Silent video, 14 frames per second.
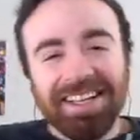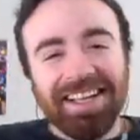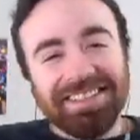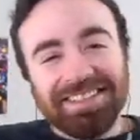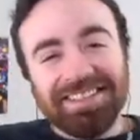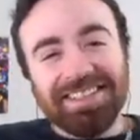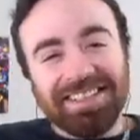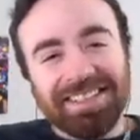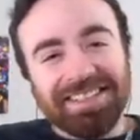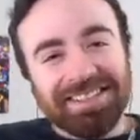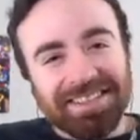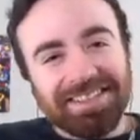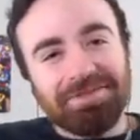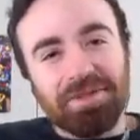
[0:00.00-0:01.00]
Actually, that's,
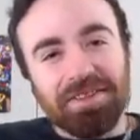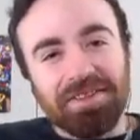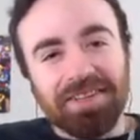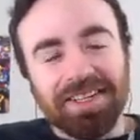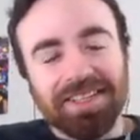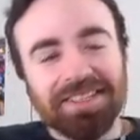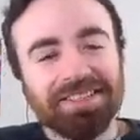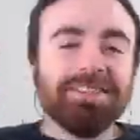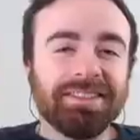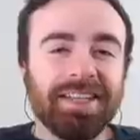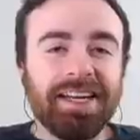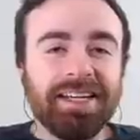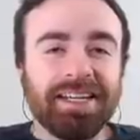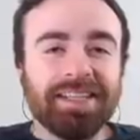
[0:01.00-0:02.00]
that's pretty funny.
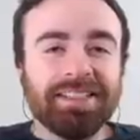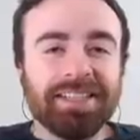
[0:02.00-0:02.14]
9 out of